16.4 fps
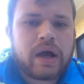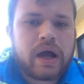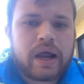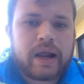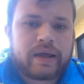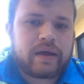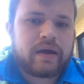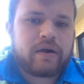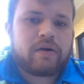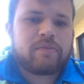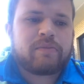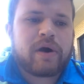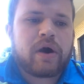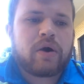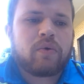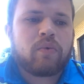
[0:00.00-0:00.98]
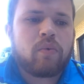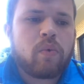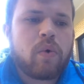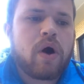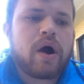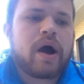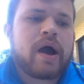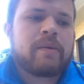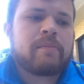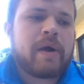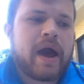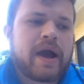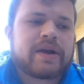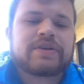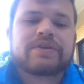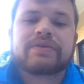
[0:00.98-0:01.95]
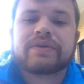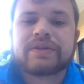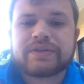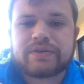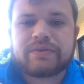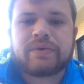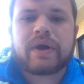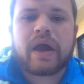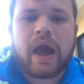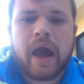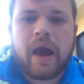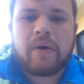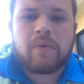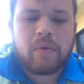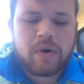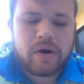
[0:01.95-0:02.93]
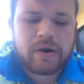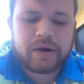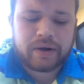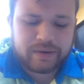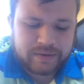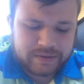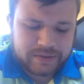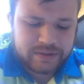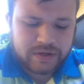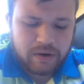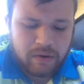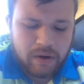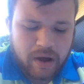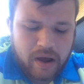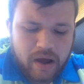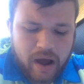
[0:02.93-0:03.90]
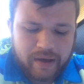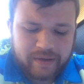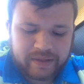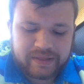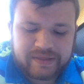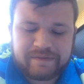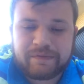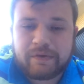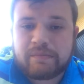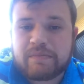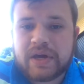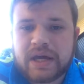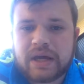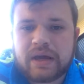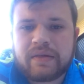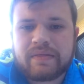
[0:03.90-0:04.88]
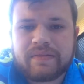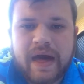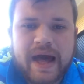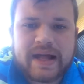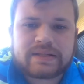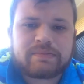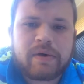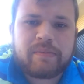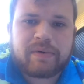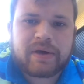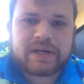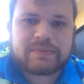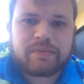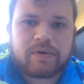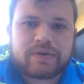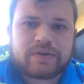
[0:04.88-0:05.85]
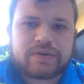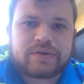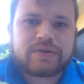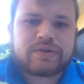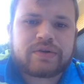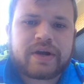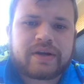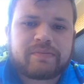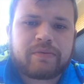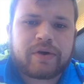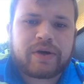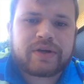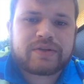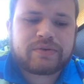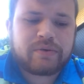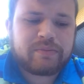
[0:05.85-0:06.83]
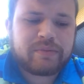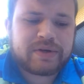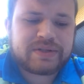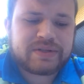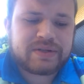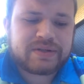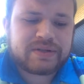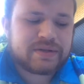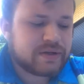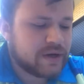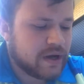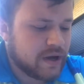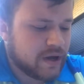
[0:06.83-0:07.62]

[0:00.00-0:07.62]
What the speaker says: and I care about what I'm actually doing at work. So I think for me, that's my biggest personal strength, bringing to a business.